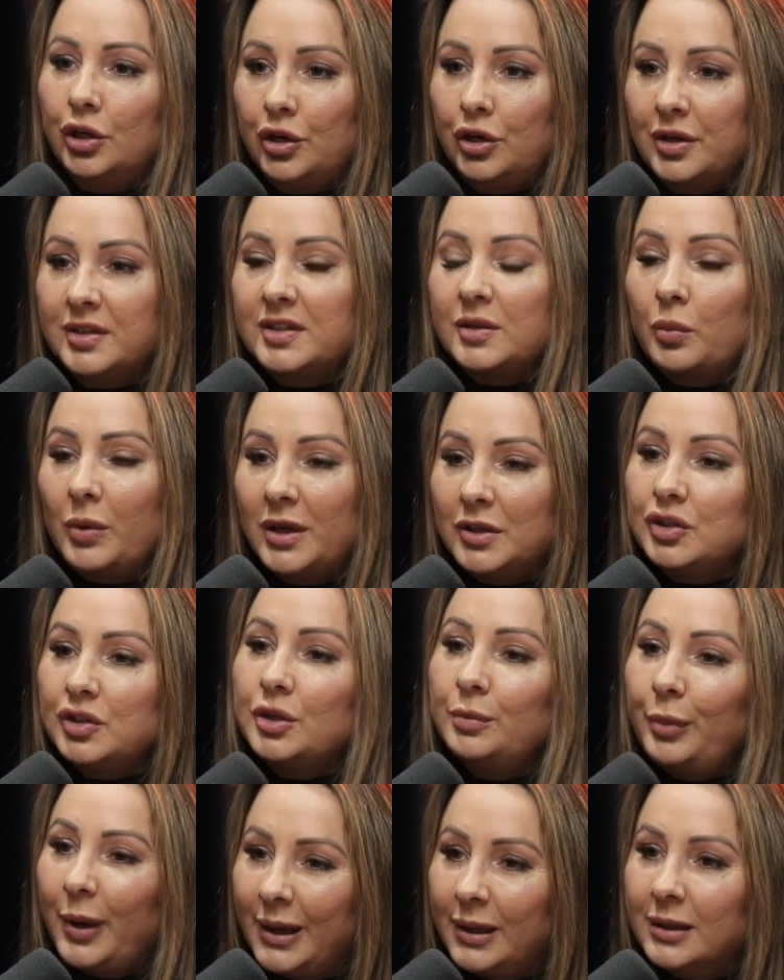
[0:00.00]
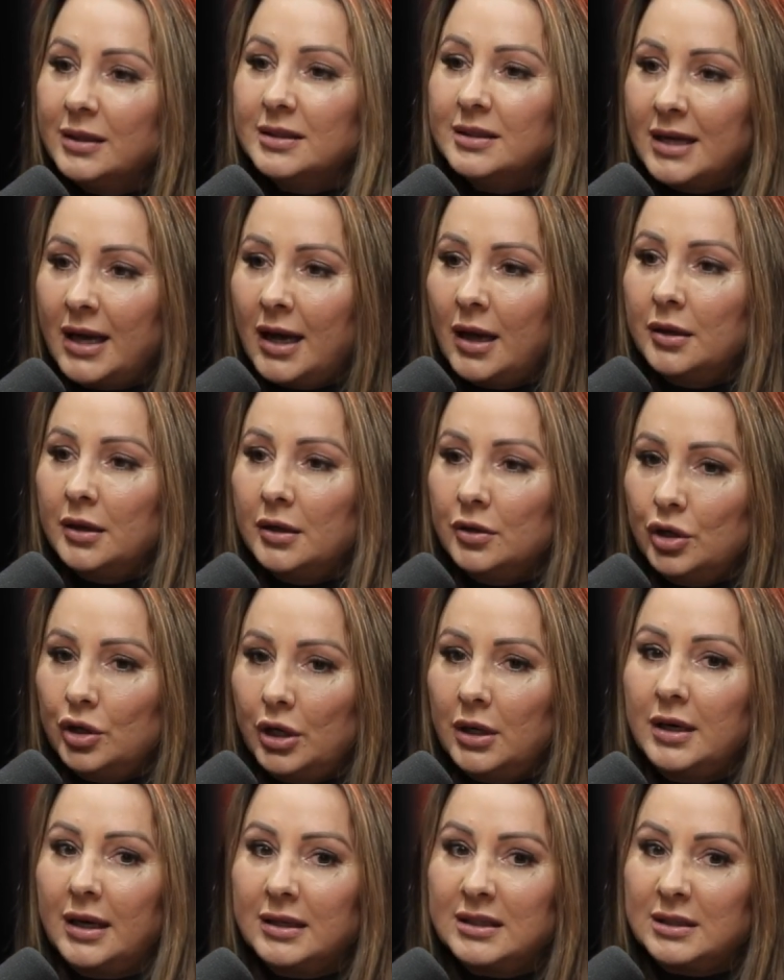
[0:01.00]
You know, so once you break it down and you
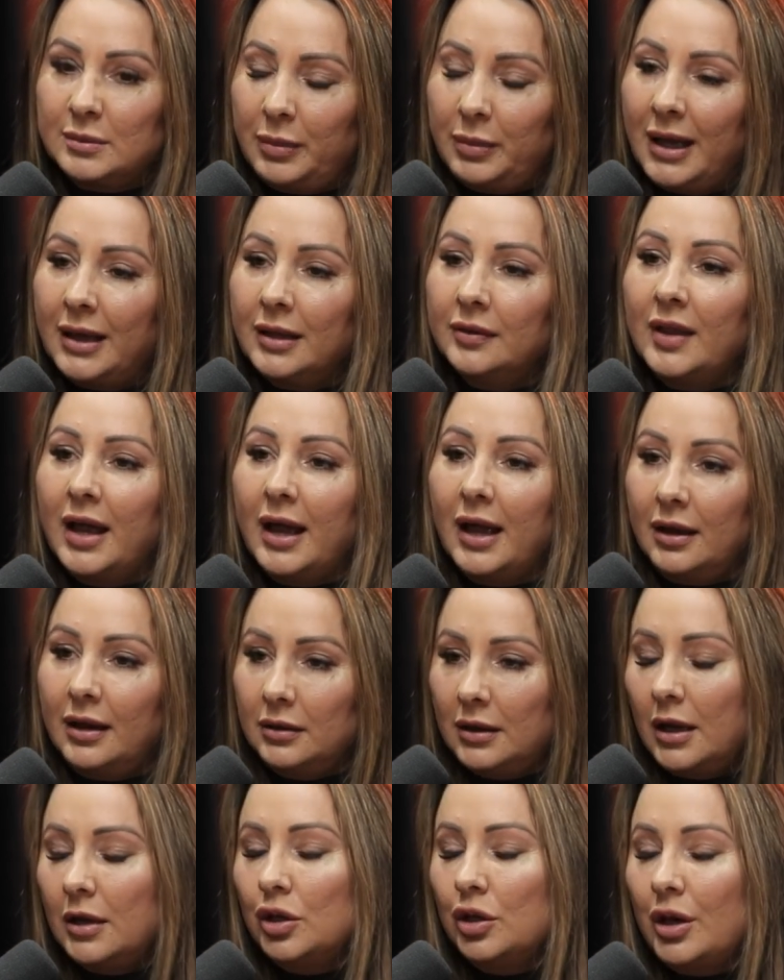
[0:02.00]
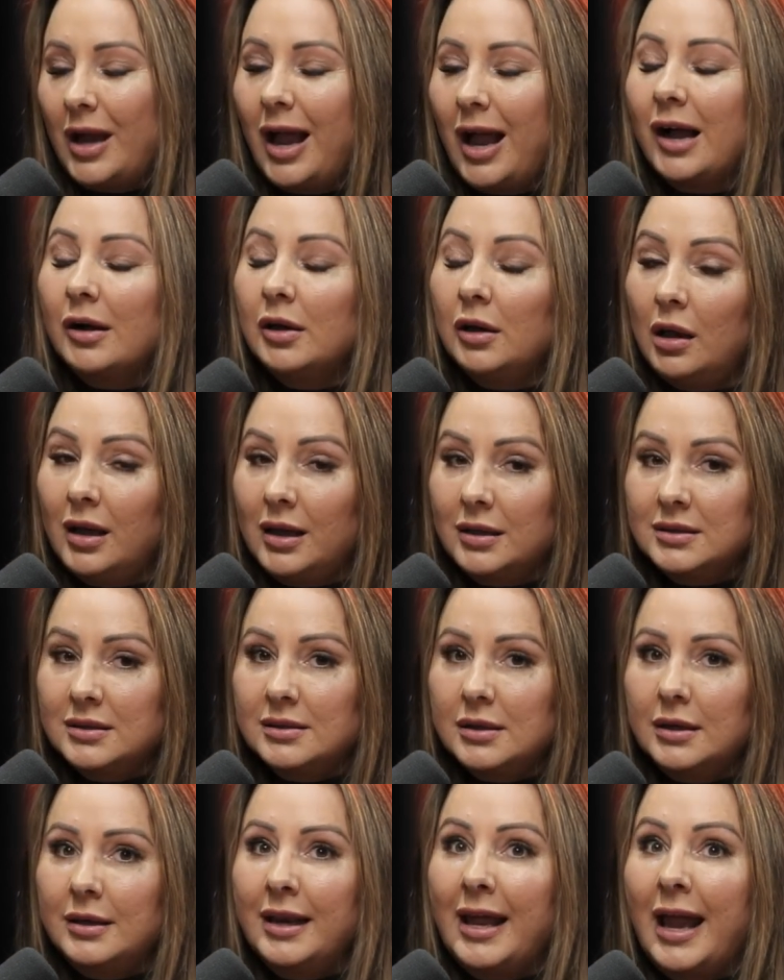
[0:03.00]
can explain that, and, you know, our clients
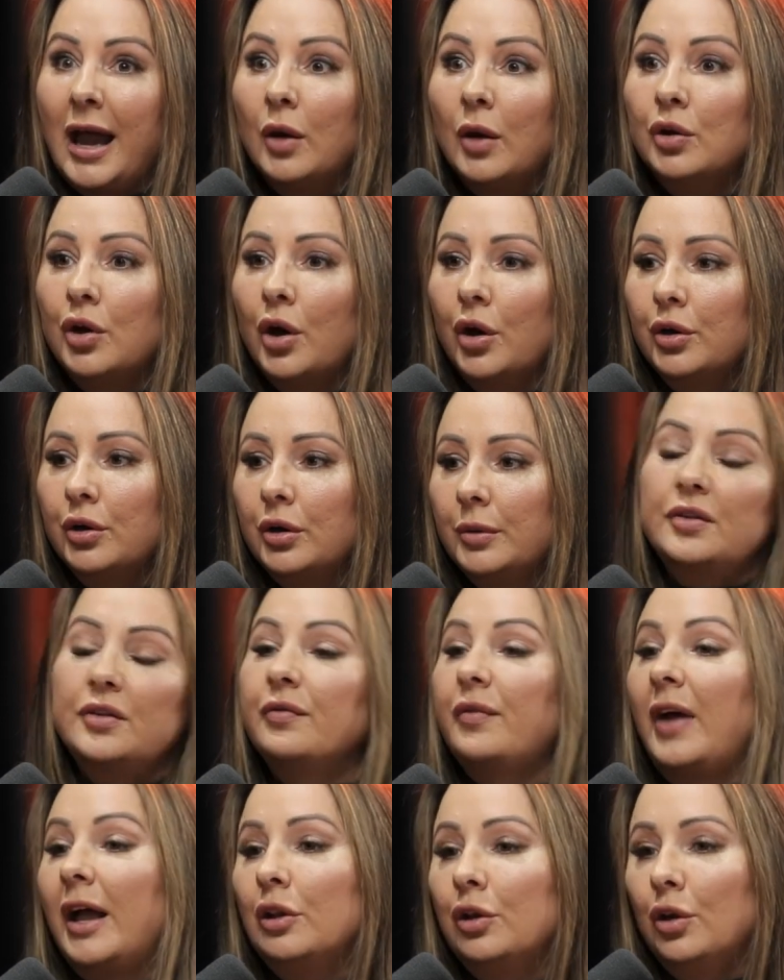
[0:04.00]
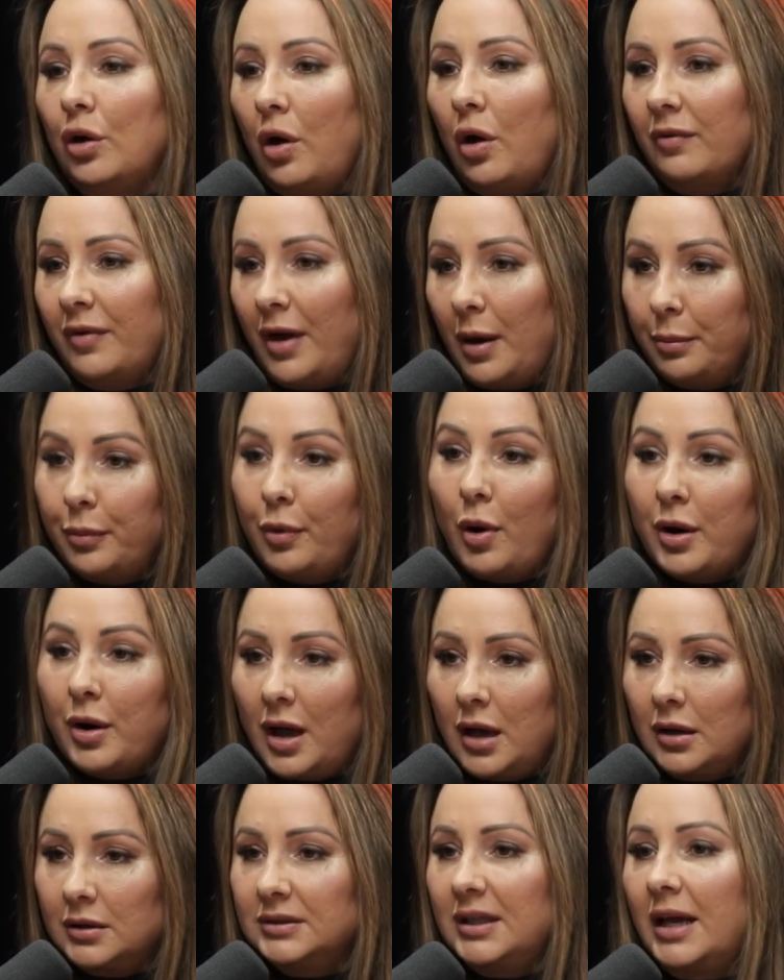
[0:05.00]
now know the value of our
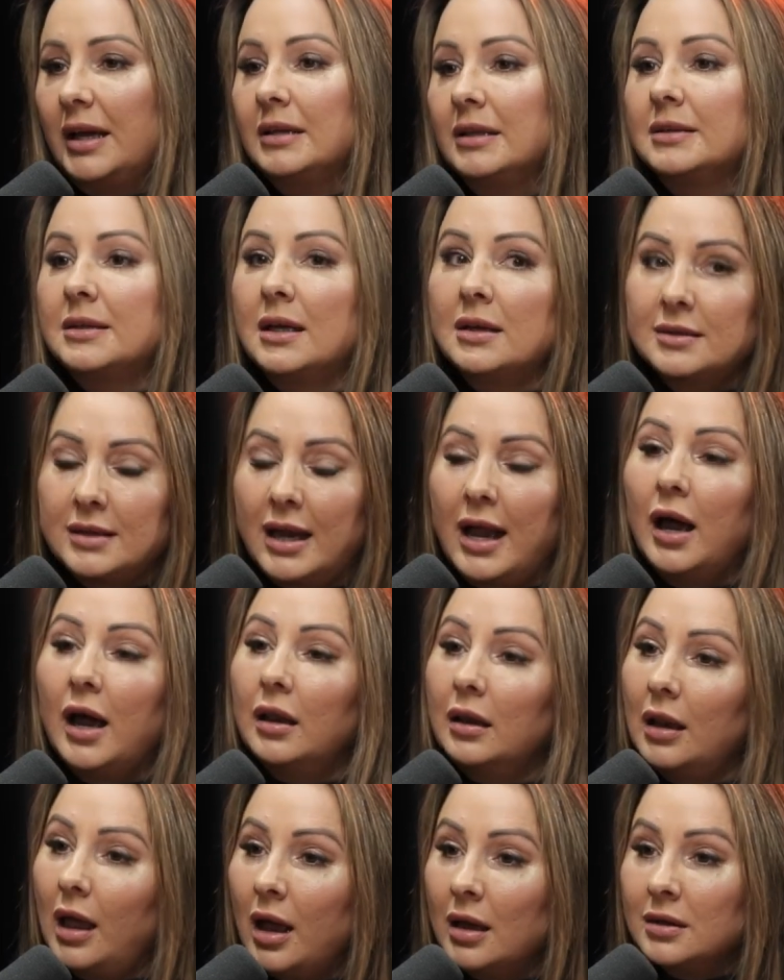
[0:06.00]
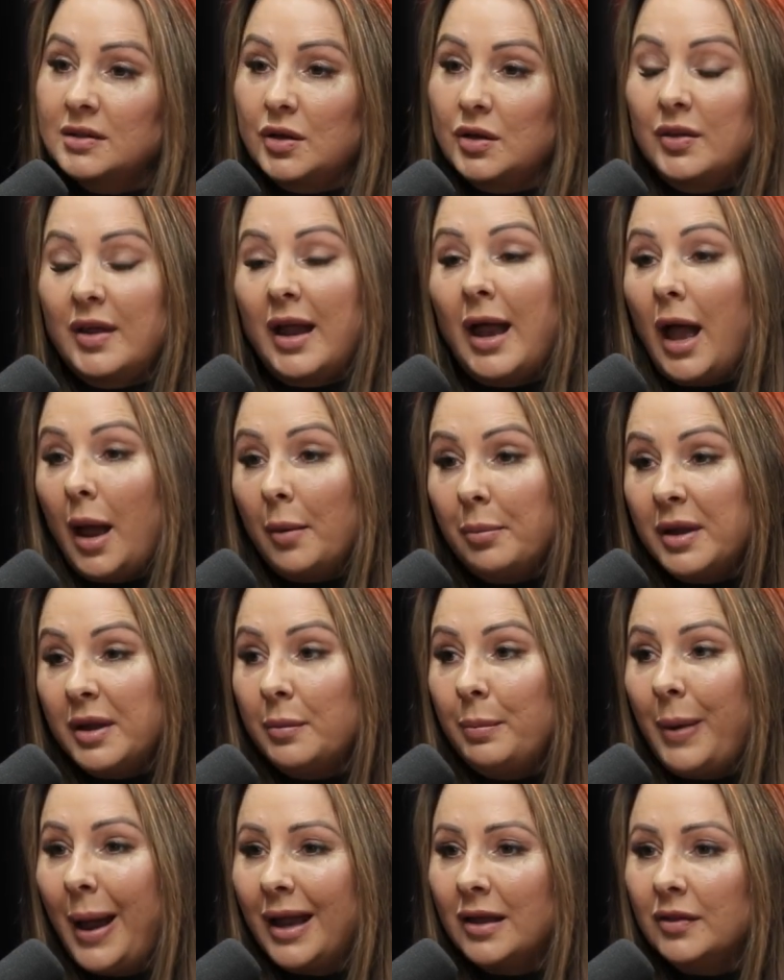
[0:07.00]
product, that it does outlast. So they're happy to
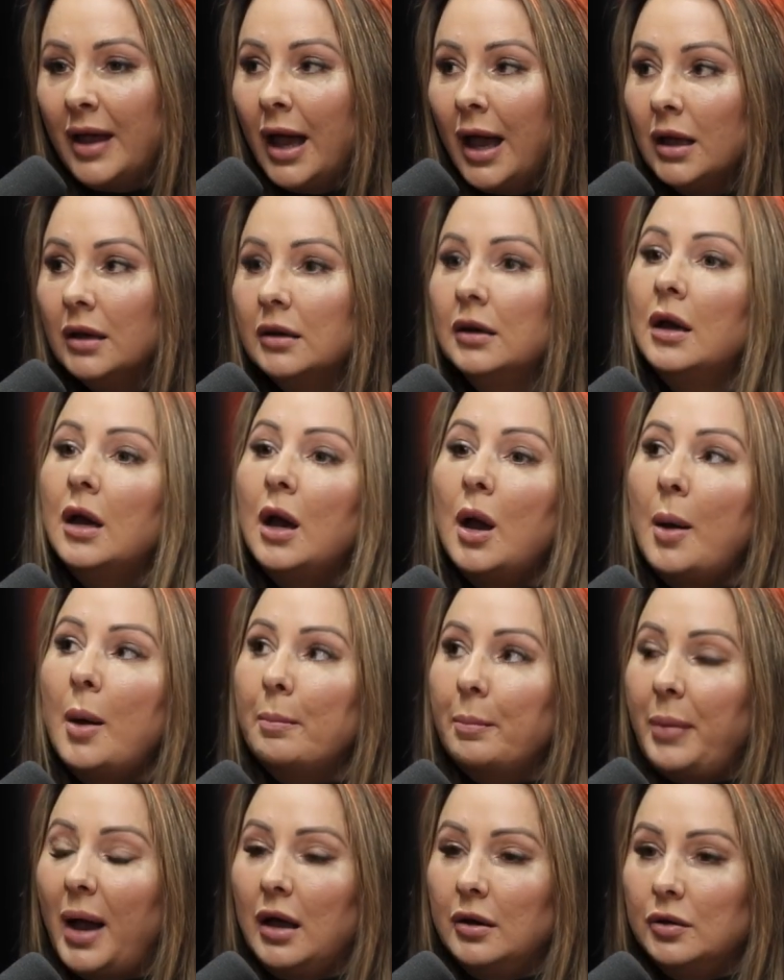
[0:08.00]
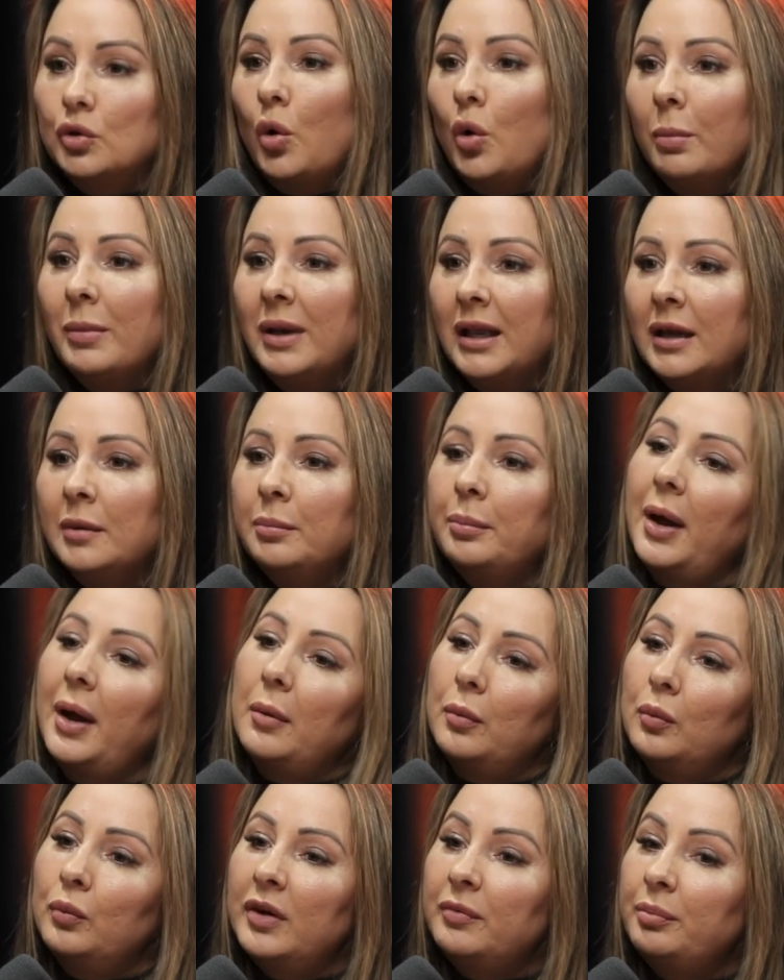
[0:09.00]
pay that. But
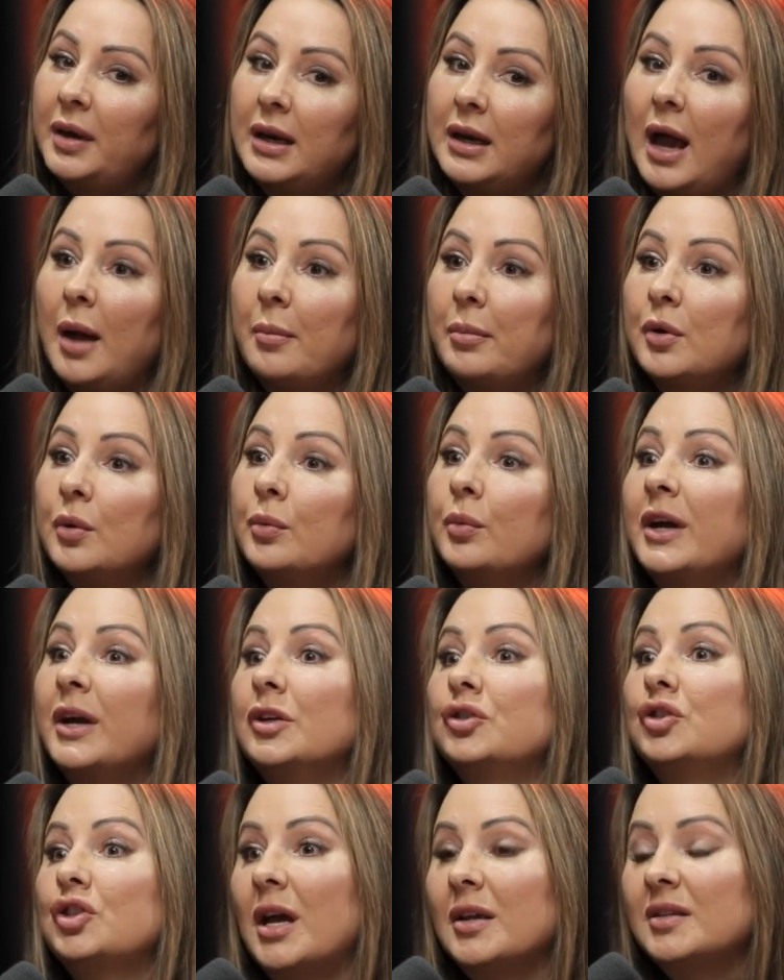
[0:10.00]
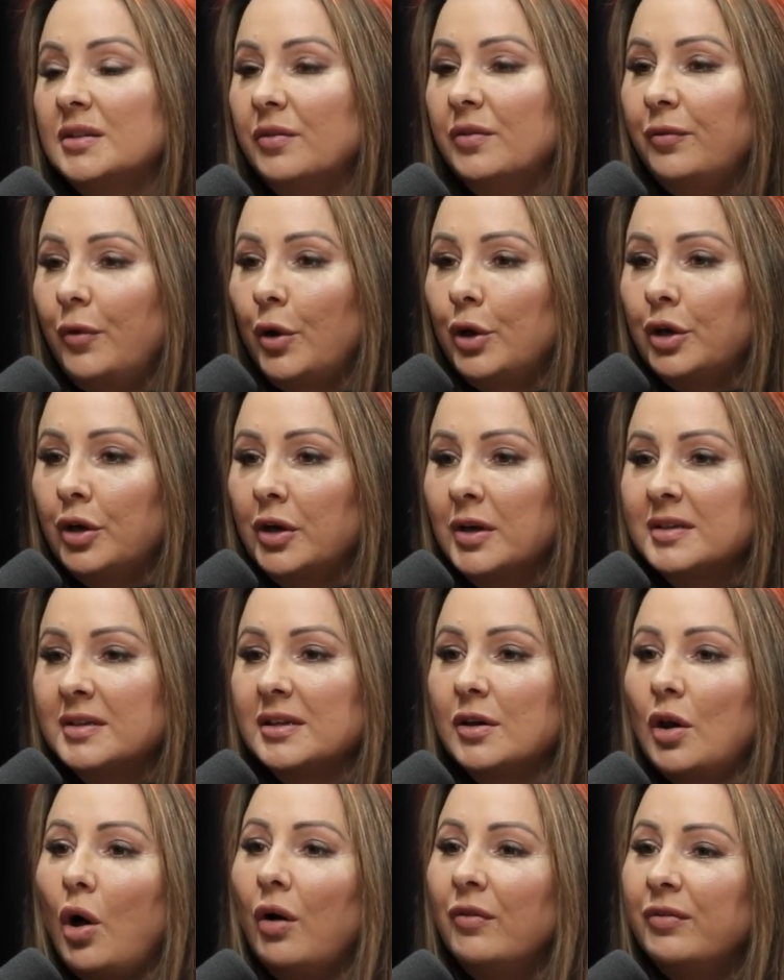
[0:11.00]
we've been able to readjust the focus
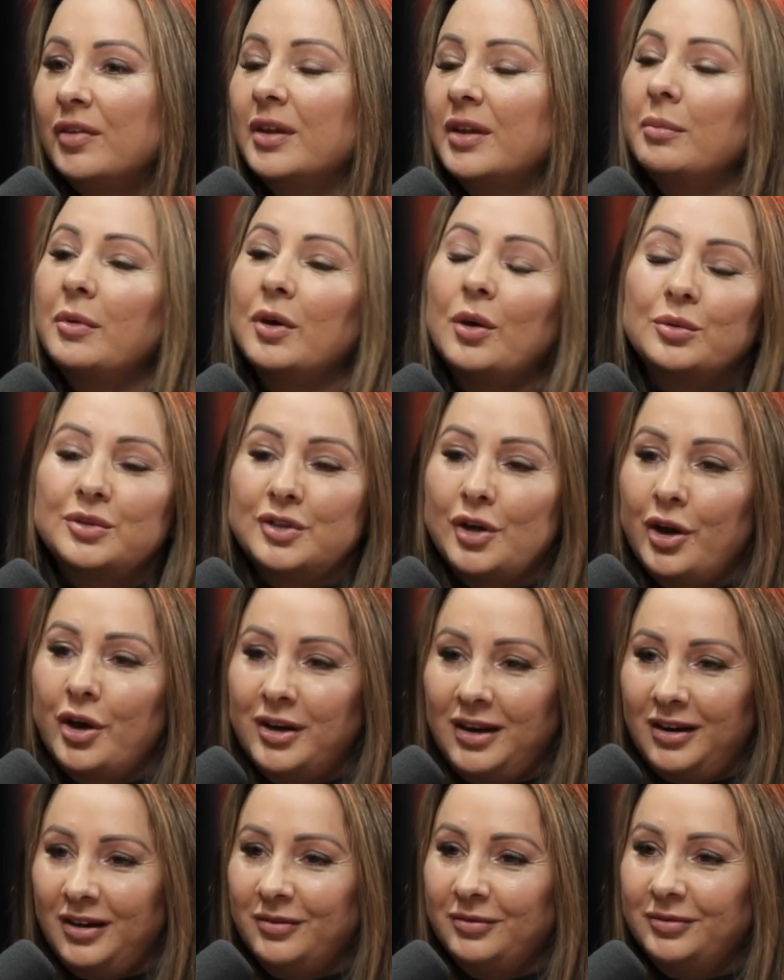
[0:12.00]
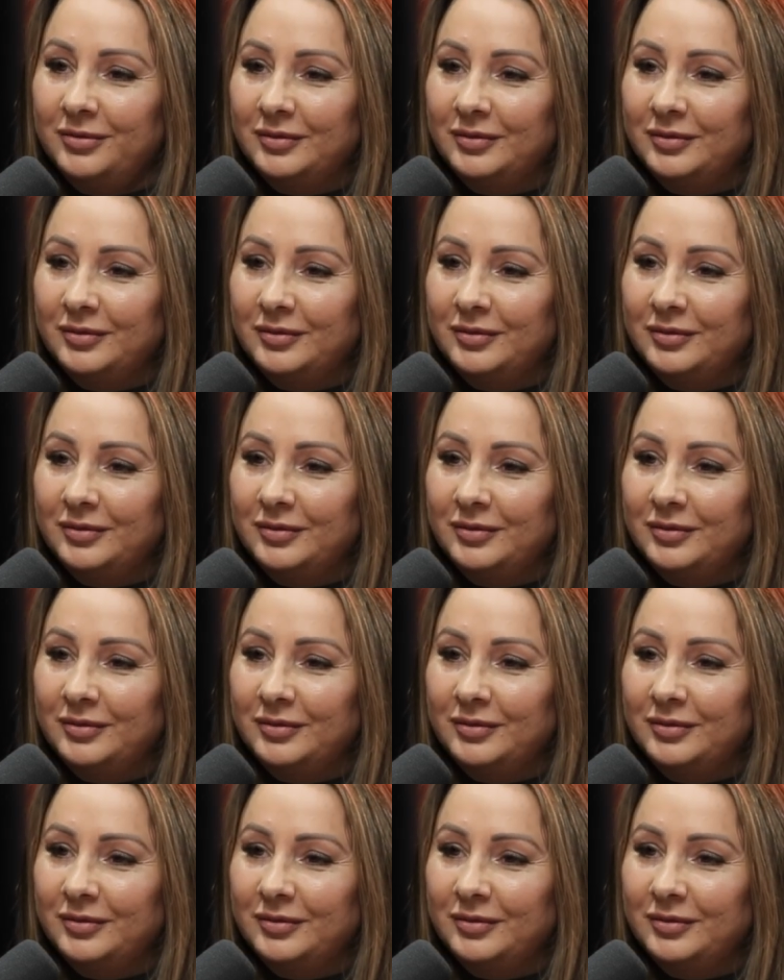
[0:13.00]
and offer them an alternative.